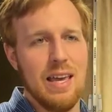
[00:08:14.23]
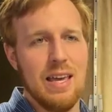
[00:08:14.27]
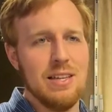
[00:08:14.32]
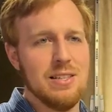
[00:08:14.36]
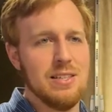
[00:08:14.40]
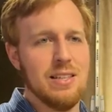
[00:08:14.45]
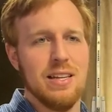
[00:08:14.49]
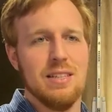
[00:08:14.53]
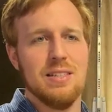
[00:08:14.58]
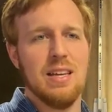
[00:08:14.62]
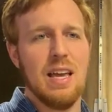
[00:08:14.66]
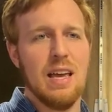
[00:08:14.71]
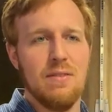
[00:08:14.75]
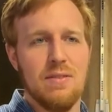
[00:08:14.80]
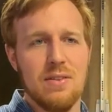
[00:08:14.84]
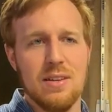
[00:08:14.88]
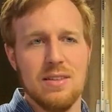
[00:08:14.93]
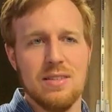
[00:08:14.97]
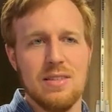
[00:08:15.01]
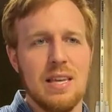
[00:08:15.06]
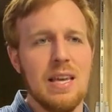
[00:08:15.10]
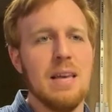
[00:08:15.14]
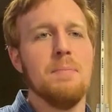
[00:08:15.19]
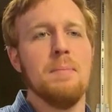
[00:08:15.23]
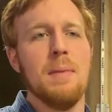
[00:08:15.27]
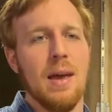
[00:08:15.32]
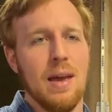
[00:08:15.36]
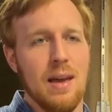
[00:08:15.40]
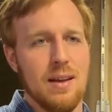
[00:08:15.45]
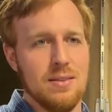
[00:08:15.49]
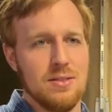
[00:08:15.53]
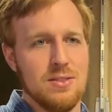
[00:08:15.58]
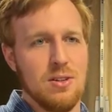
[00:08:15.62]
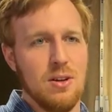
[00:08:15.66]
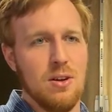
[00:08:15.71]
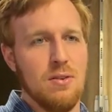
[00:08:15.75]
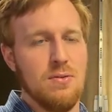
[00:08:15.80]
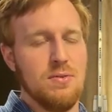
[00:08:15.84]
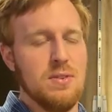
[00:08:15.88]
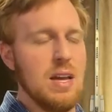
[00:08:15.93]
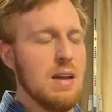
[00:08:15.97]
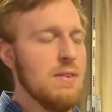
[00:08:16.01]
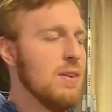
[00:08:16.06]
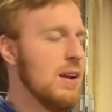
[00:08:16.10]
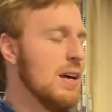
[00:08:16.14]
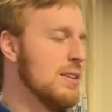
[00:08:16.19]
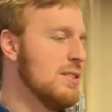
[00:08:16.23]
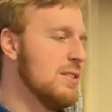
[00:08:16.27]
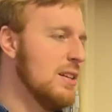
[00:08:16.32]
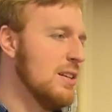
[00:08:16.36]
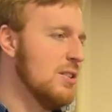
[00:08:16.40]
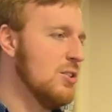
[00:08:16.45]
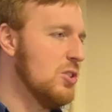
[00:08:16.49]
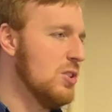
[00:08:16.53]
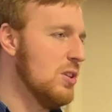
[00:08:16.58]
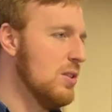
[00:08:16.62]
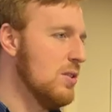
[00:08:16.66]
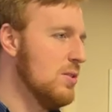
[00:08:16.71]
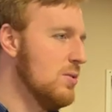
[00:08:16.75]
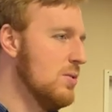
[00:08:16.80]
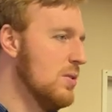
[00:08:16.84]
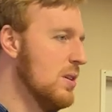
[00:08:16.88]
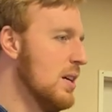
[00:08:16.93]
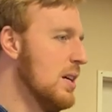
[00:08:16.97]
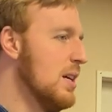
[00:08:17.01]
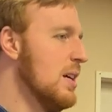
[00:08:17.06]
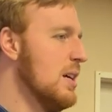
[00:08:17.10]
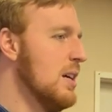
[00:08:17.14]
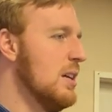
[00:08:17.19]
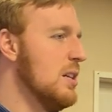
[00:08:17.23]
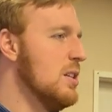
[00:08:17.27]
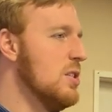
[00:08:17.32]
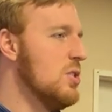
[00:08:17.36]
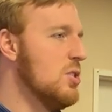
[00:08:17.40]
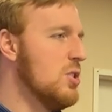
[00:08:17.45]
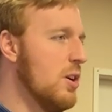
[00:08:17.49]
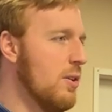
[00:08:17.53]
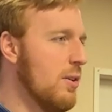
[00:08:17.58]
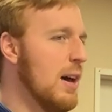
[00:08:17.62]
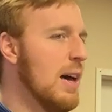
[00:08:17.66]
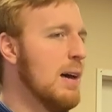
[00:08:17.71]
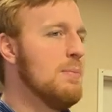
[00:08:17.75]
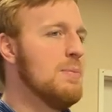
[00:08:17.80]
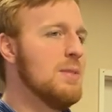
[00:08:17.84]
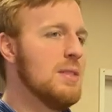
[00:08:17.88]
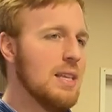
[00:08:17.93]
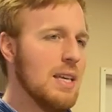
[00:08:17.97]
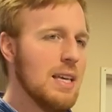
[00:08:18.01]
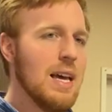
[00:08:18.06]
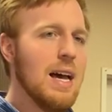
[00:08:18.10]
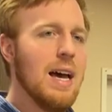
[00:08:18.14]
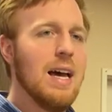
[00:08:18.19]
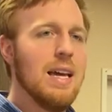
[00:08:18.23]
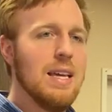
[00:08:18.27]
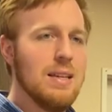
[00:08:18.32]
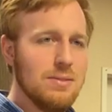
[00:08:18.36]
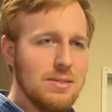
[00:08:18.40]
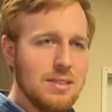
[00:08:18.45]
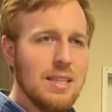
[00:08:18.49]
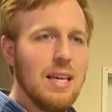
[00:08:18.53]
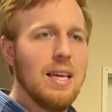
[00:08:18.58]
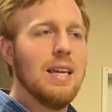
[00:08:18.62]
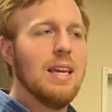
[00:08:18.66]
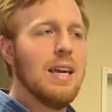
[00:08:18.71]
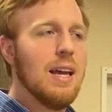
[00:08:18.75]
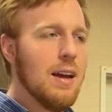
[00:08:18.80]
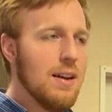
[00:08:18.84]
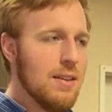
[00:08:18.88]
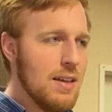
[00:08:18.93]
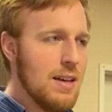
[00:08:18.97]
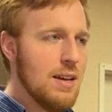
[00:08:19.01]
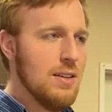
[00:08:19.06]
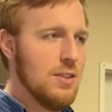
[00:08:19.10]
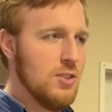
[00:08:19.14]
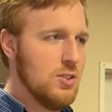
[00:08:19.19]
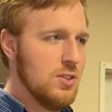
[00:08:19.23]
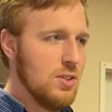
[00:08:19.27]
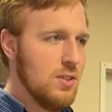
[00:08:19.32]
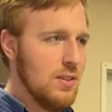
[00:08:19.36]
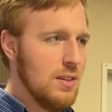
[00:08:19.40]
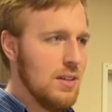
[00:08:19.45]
He is like David's hitman. So if David has an issue, Joab's the guy, he'll take care of that issue.